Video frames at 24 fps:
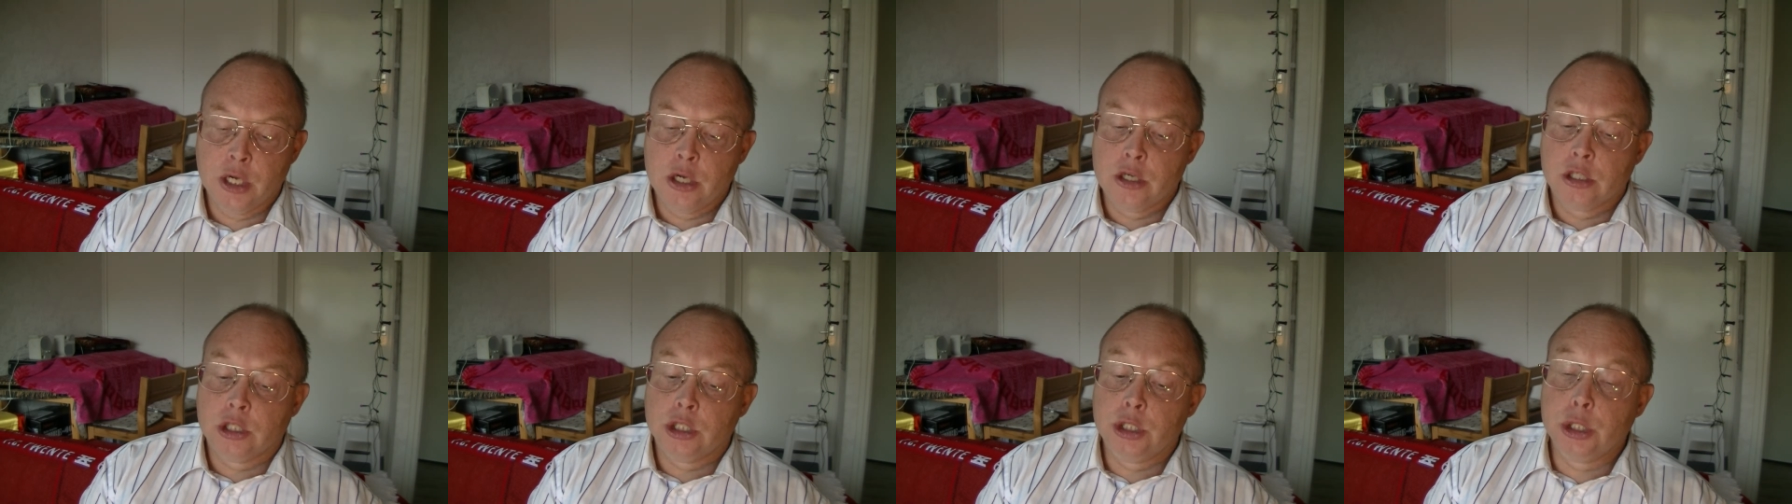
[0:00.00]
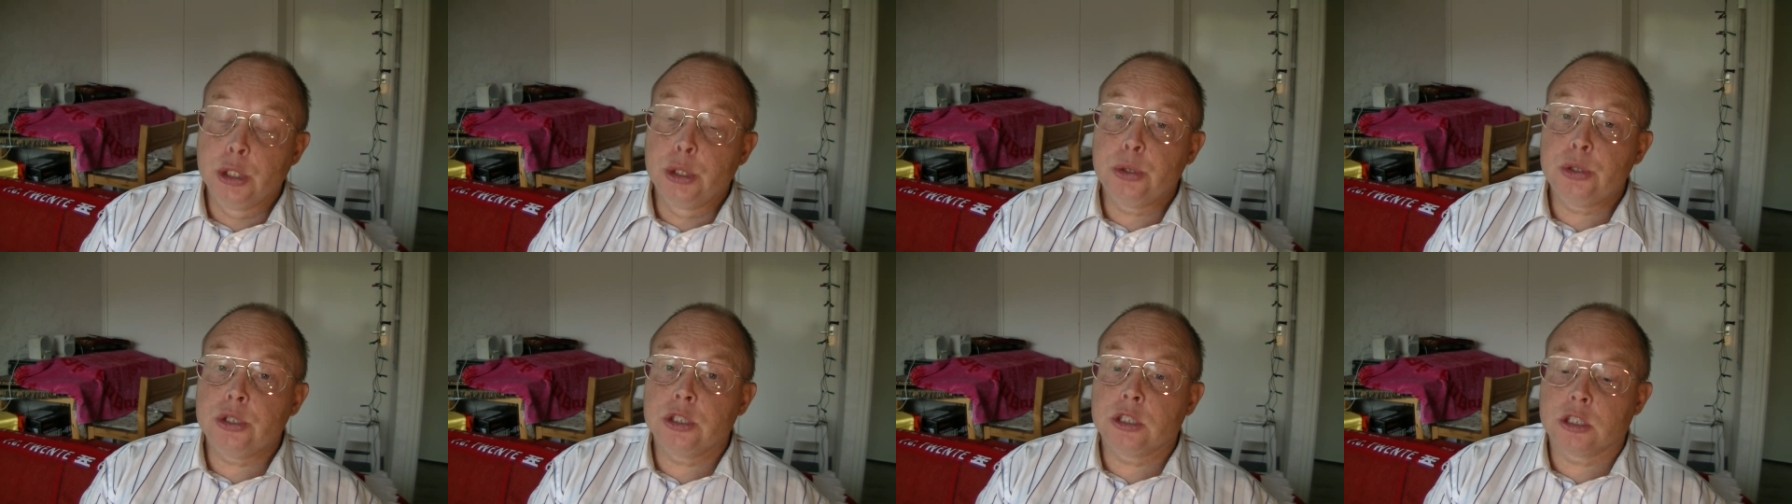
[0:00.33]

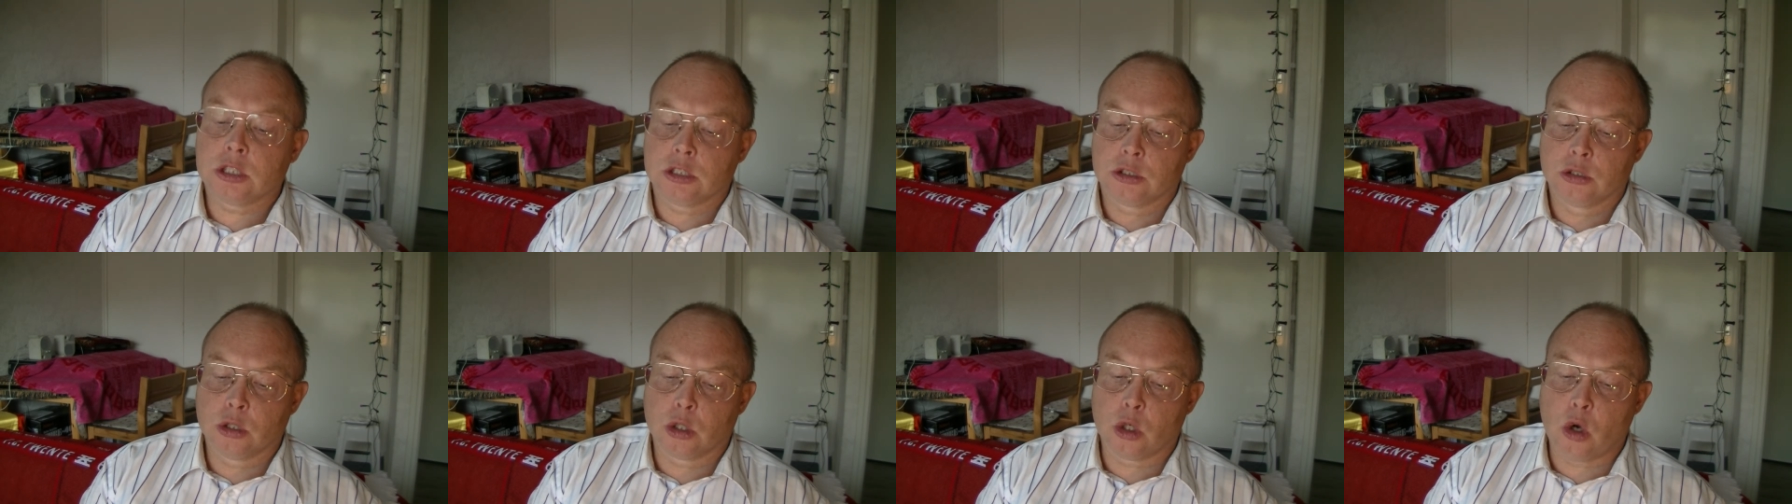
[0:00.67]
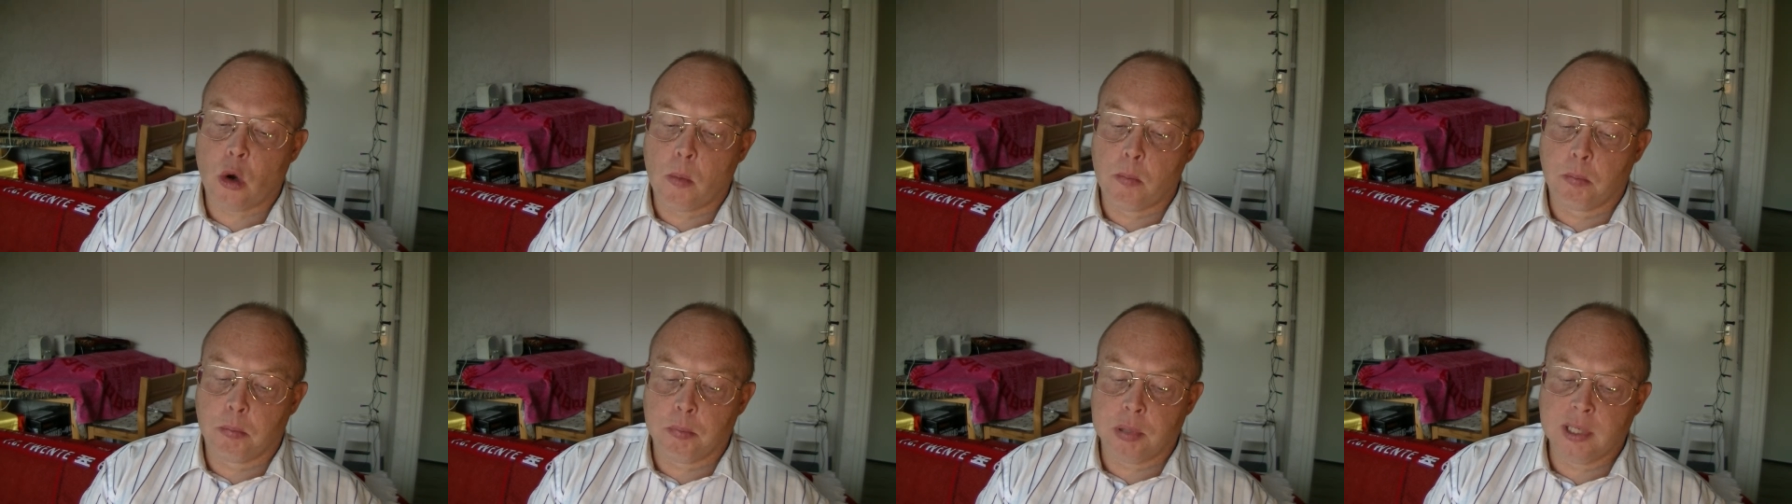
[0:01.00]
used the
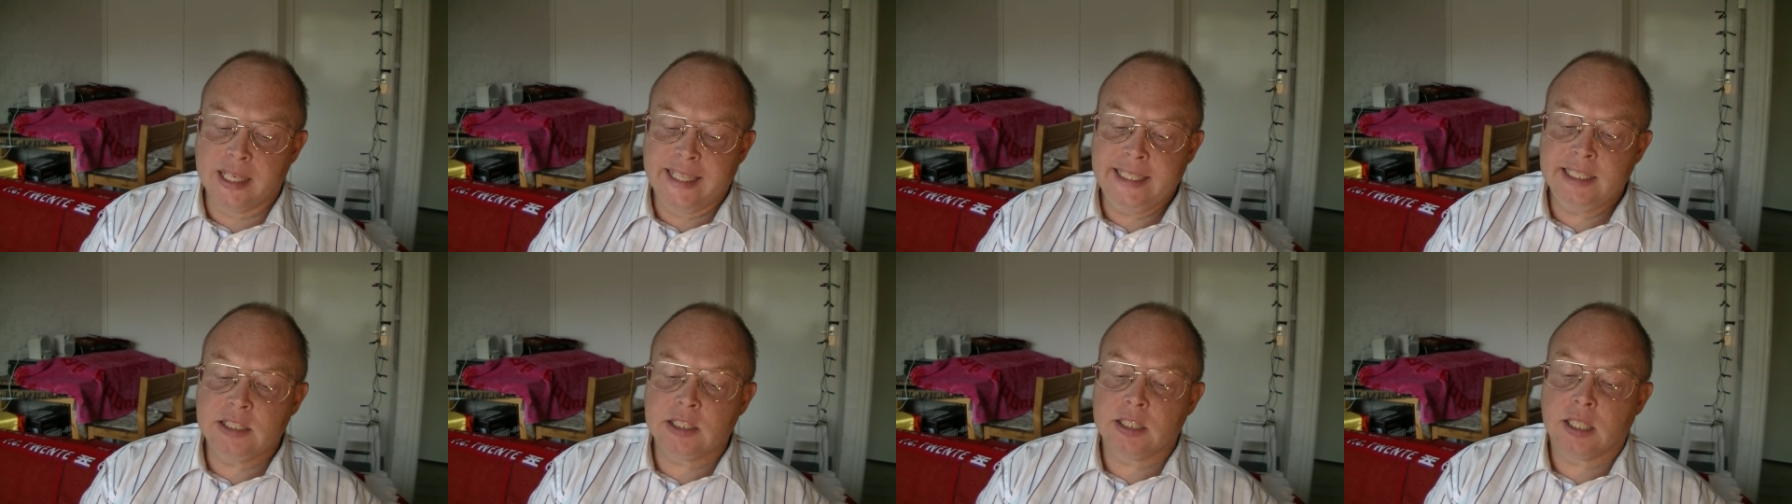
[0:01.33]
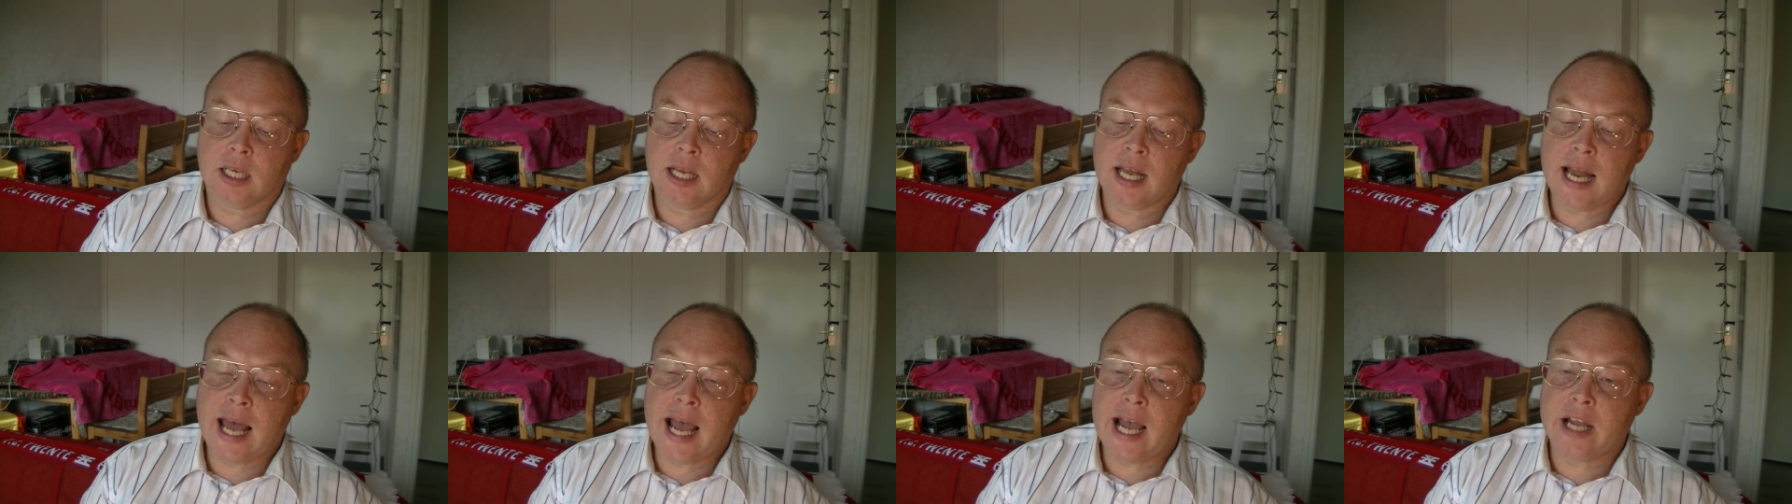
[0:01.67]
complete
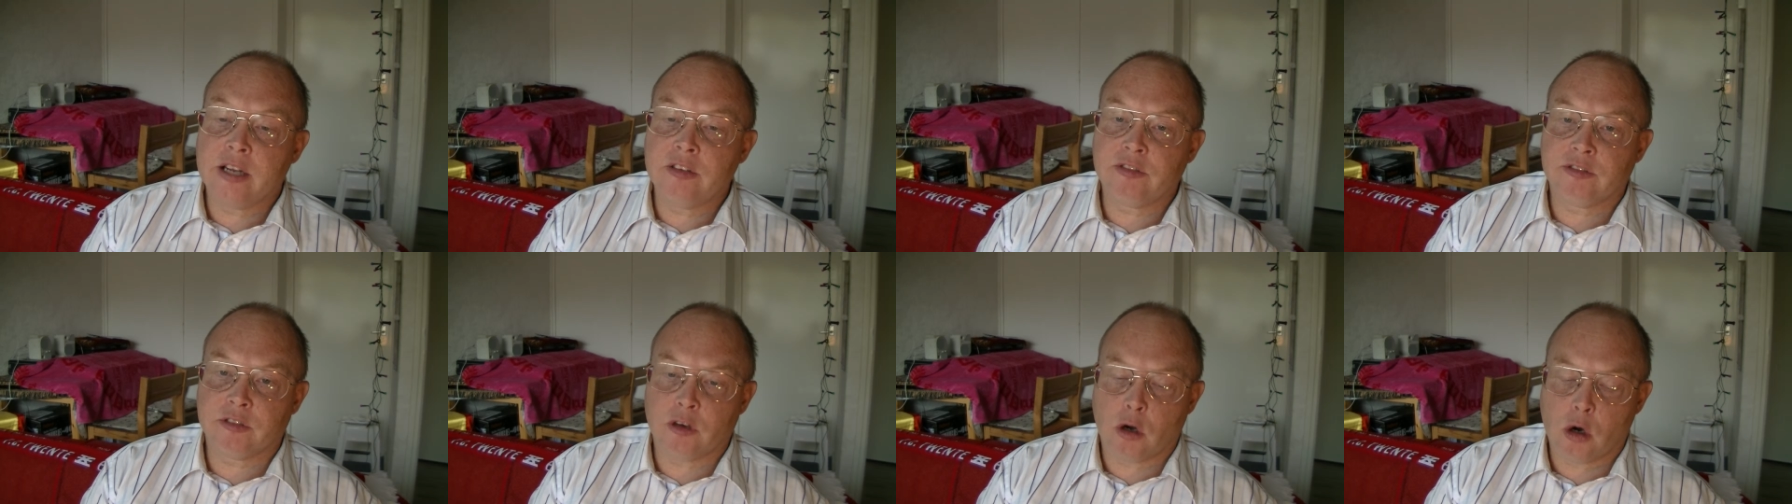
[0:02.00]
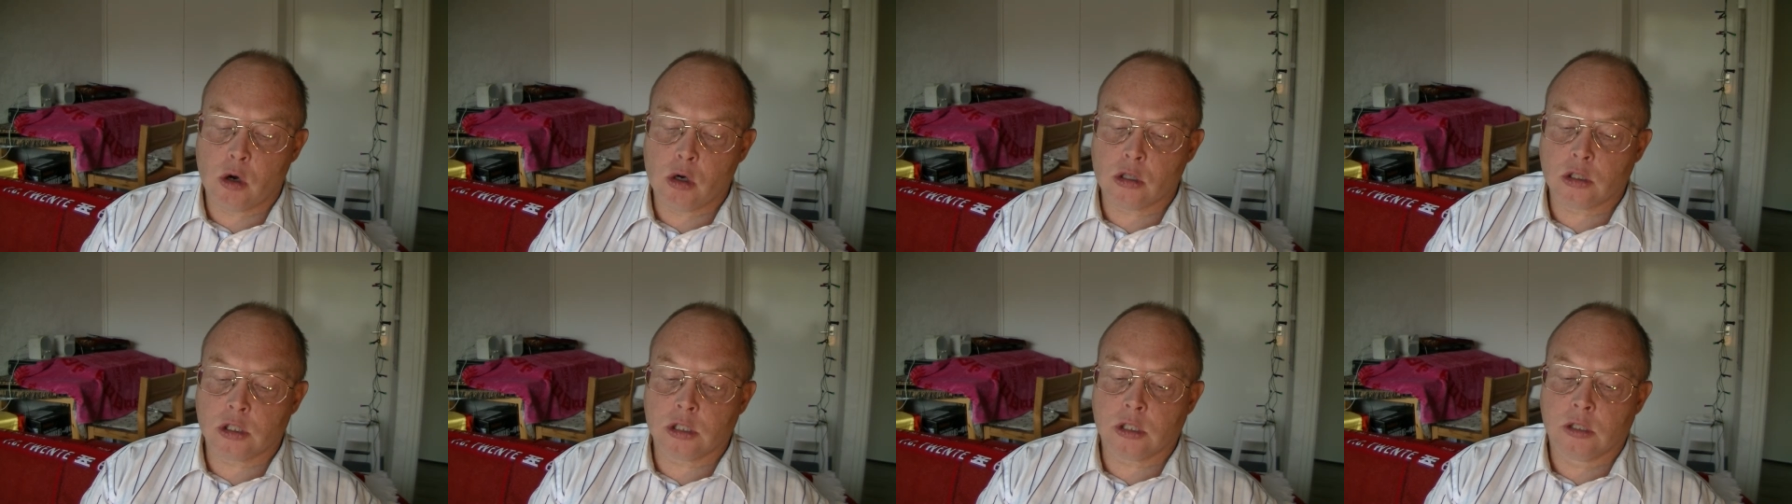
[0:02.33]
life
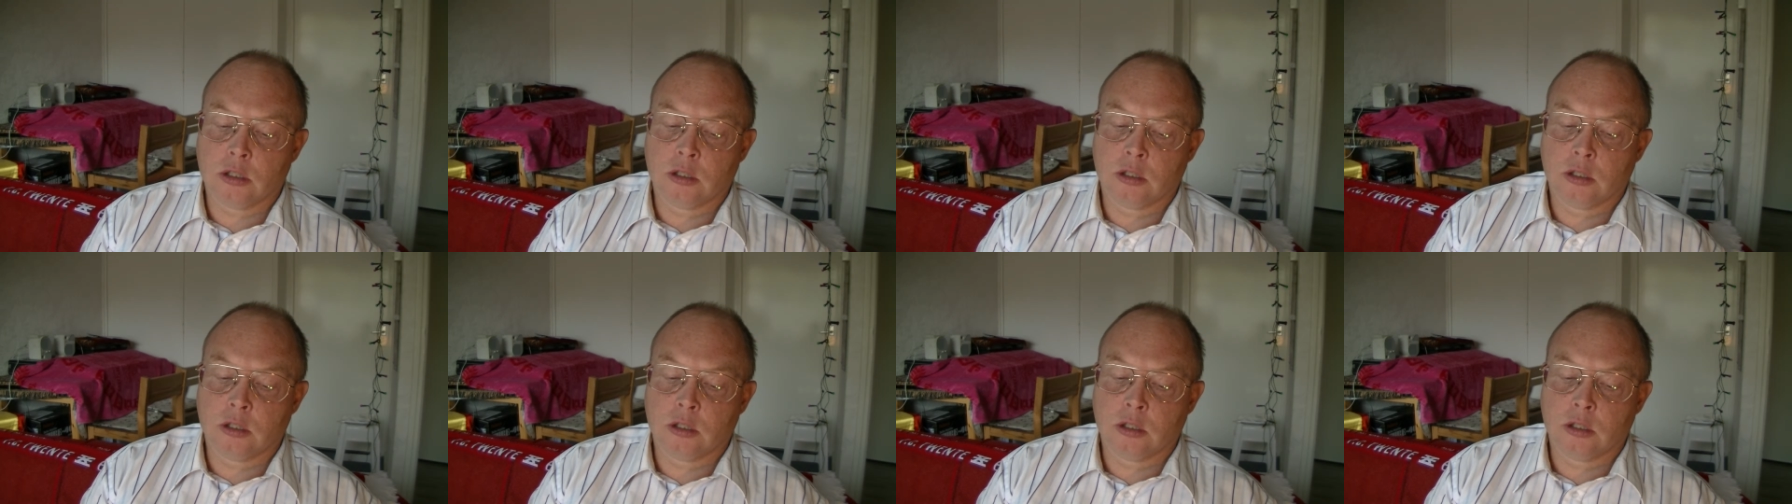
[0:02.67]
of,